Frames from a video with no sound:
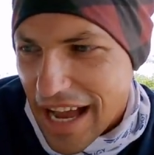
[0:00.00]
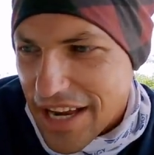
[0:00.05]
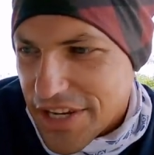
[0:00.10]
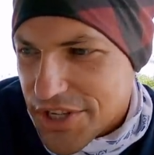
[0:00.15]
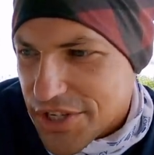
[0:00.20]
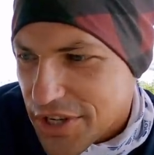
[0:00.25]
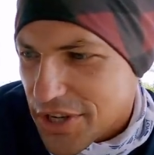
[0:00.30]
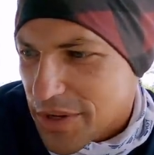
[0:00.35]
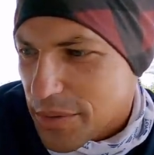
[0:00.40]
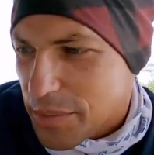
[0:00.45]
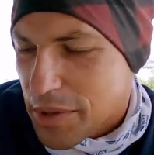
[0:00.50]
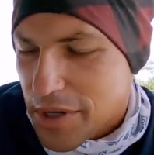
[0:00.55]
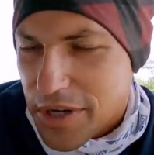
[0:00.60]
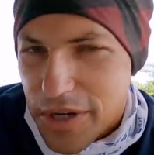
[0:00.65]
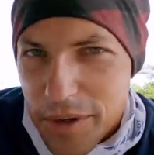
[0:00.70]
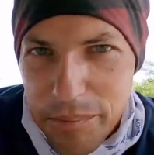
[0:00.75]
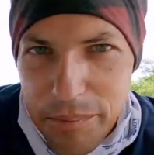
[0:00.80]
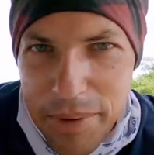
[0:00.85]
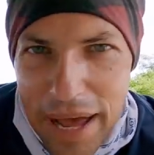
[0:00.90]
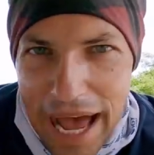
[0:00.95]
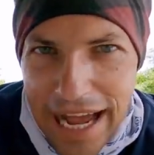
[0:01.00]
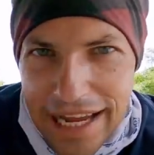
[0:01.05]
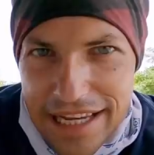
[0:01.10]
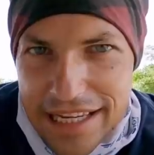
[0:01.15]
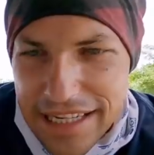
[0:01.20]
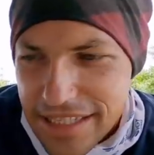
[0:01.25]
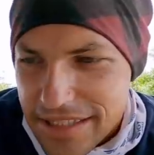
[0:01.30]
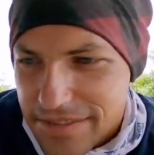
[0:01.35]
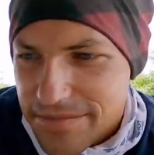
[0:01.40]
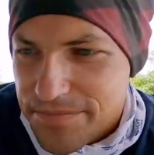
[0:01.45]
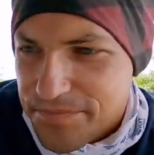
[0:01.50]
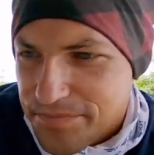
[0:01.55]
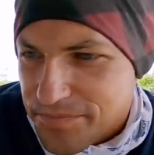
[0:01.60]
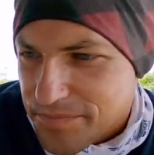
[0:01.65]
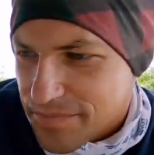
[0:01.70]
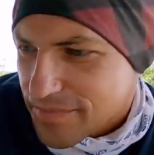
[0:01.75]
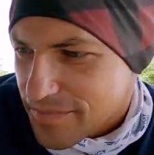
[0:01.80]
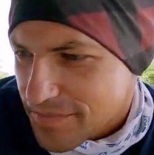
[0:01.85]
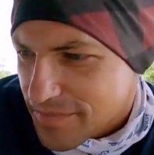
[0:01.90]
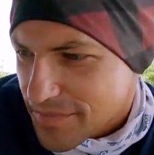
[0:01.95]
I should have put a
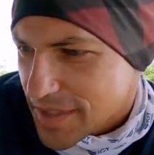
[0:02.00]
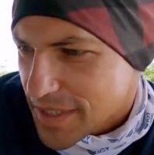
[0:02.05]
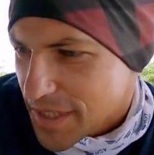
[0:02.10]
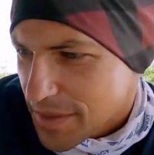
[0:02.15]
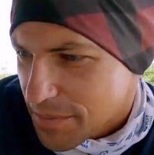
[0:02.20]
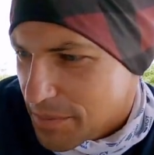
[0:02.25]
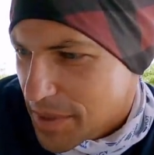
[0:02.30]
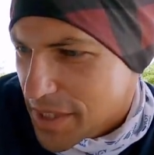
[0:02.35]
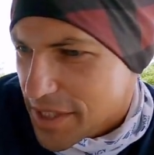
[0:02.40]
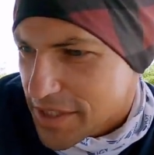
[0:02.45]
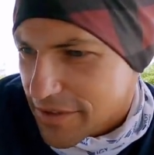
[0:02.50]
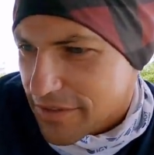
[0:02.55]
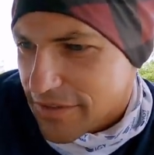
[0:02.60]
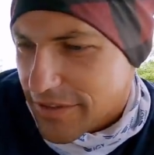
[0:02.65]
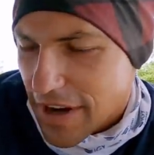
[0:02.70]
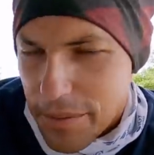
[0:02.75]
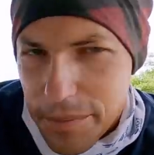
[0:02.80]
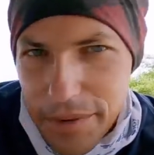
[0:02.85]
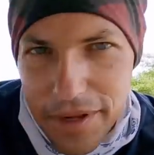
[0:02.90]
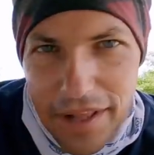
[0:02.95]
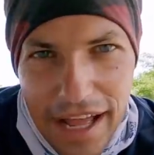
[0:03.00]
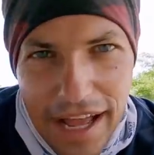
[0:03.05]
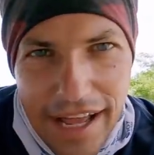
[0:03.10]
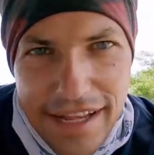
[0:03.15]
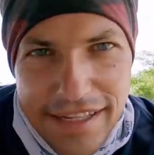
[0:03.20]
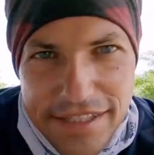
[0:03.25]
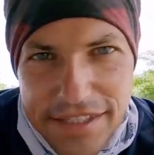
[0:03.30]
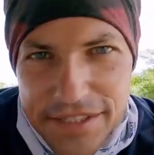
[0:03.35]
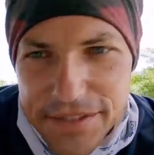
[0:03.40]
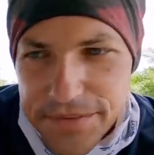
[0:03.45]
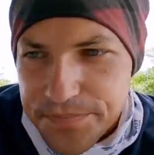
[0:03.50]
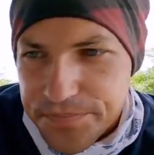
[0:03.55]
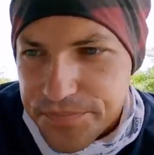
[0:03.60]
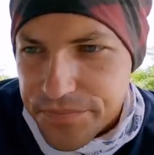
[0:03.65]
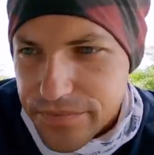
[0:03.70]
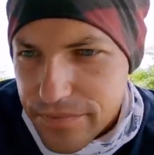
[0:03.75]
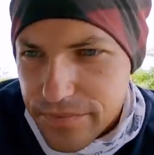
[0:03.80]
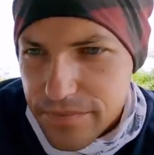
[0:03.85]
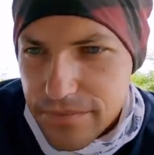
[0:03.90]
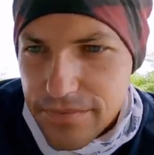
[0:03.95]
backing piece of fiberglass,
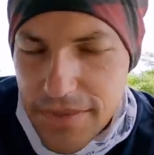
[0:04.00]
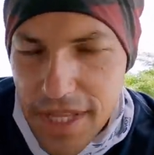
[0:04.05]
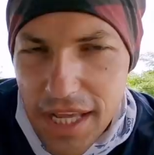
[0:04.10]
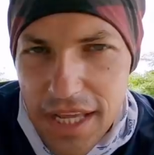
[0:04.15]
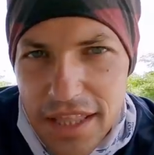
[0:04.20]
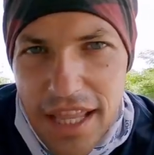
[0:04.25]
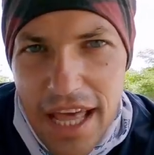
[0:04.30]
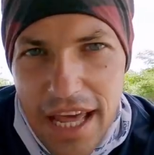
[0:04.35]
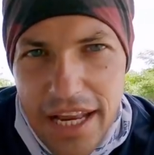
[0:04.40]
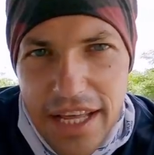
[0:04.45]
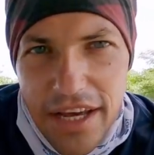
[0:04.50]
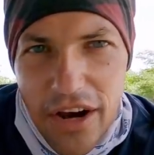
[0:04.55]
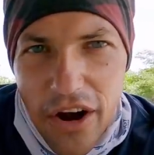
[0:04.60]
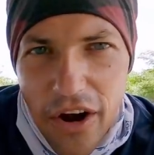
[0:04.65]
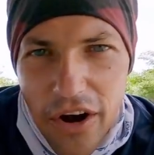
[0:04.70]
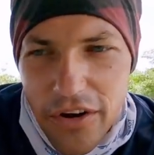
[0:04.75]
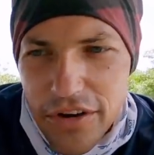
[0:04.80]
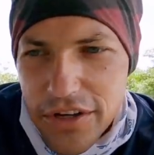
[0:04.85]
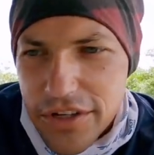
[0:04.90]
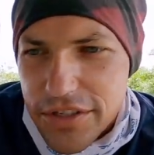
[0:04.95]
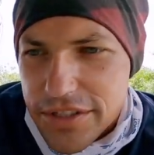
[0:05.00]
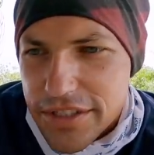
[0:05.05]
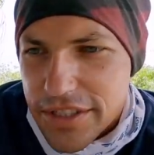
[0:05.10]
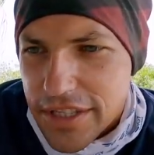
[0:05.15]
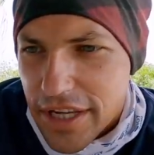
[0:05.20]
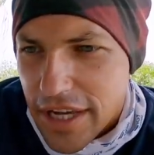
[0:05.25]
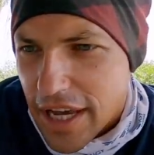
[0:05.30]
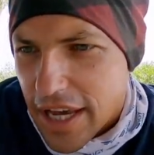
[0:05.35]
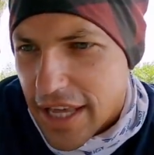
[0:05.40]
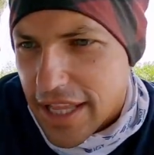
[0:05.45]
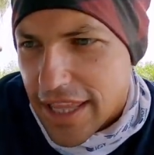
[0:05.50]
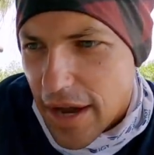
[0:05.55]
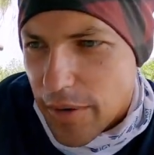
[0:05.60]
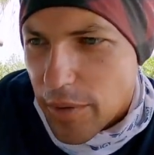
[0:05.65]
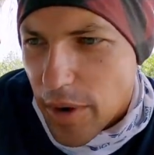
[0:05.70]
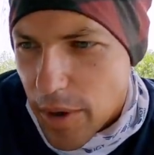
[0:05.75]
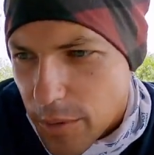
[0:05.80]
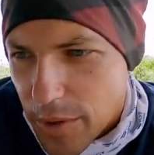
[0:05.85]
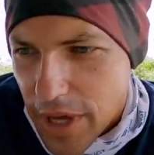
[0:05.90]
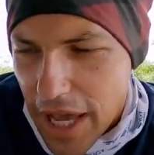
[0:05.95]
let it harden. That
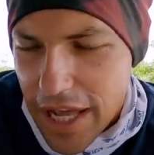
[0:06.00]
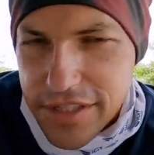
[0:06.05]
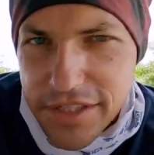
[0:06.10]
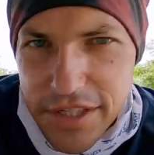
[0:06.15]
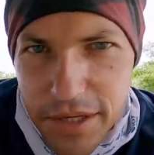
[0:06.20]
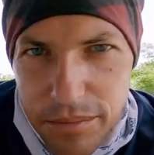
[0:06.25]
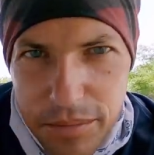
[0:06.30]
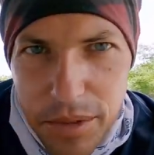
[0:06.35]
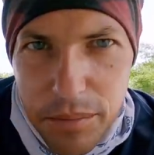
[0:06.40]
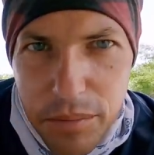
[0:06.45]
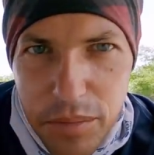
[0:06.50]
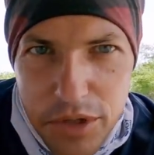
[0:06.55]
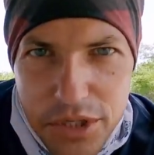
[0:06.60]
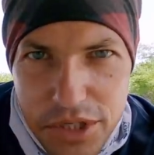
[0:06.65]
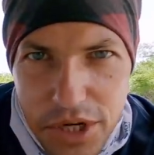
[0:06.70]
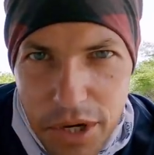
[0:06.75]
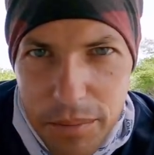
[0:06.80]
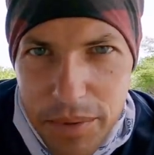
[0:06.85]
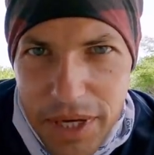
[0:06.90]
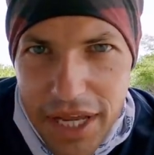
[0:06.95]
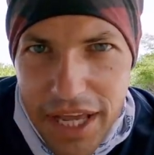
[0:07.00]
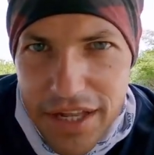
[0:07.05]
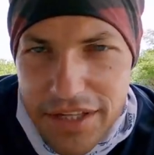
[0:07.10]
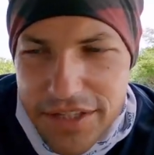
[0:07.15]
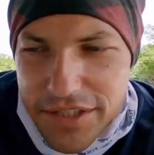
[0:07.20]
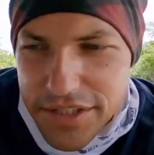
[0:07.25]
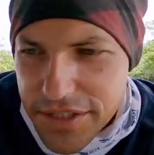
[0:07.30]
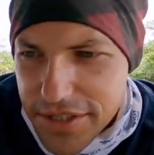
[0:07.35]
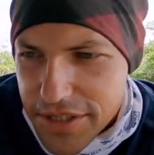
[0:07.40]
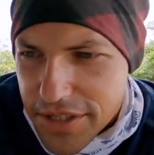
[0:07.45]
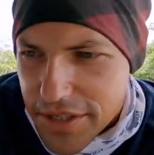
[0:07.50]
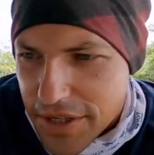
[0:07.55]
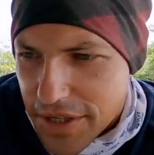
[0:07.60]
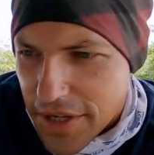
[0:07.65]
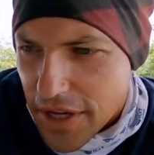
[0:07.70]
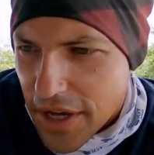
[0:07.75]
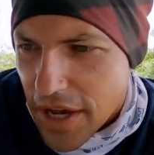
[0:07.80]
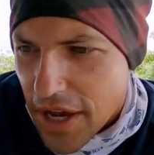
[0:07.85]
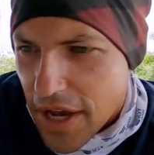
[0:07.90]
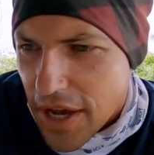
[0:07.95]
way we had something to push up against,
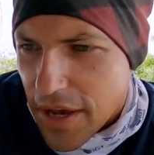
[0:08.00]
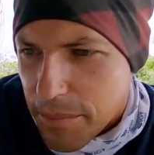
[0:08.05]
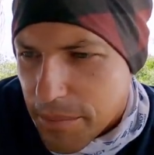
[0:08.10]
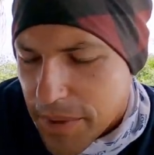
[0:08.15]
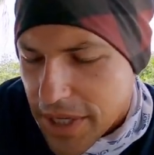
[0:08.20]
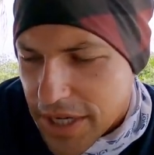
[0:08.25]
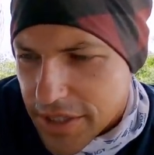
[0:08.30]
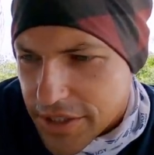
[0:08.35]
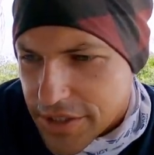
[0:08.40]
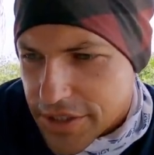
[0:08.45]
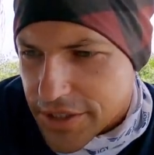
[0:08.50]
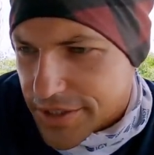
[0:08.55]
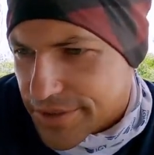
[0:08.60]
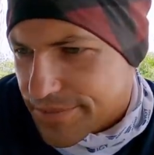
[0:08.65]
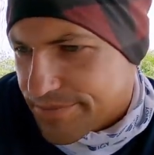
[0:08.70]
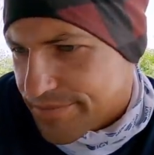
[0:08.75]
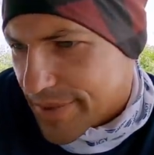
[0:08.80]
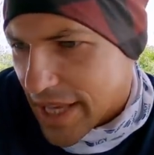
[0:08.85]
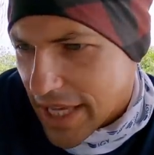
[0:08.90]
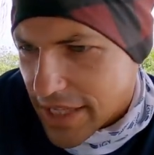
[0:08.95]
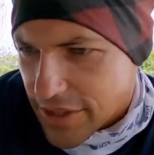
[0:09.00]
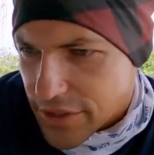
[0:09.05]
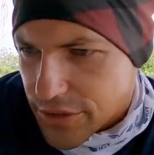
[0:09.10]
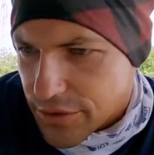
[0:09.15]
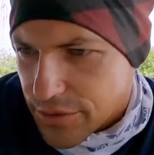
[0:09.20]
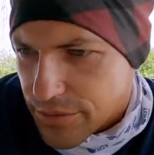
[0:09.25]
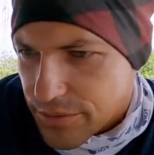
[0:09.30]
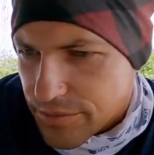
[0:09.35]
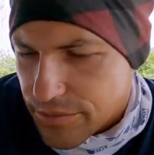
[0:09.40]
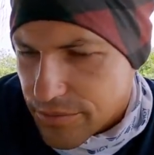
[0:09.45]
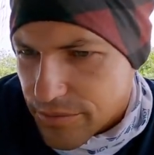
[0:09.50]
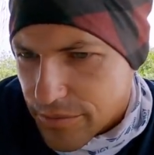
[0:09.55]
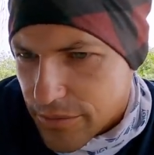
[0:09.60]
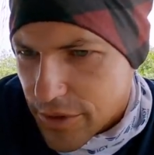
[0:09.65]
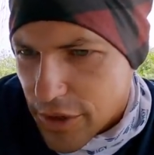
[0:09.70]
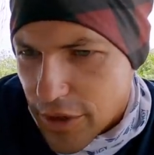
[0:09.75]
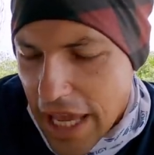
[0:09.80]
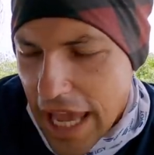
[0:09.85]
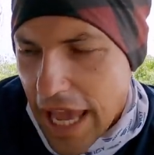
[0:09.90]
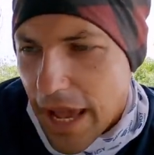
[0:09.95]
because it's,
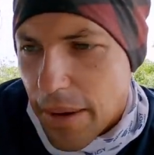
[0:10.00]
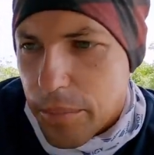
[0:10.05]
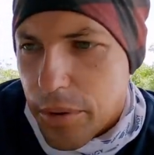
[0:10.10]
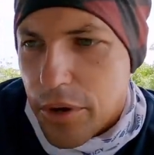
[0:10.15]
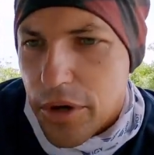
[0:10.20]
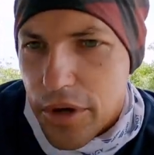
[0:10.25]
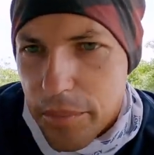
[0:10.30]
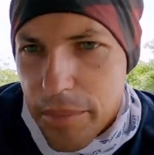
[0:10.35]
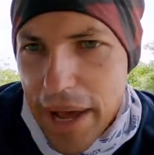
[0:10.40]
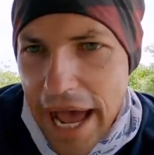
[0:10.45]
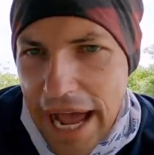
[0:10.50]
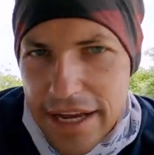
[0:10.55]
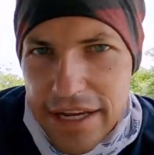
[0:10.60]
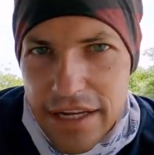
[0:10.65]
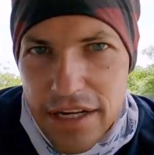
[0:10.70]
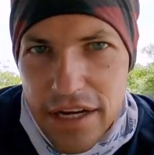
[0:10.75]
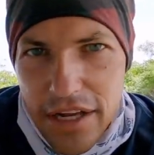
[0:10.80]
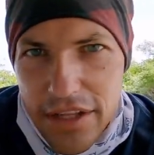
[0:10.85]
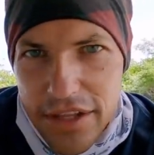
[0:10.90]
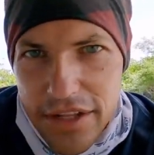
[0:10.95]
you can't put a backing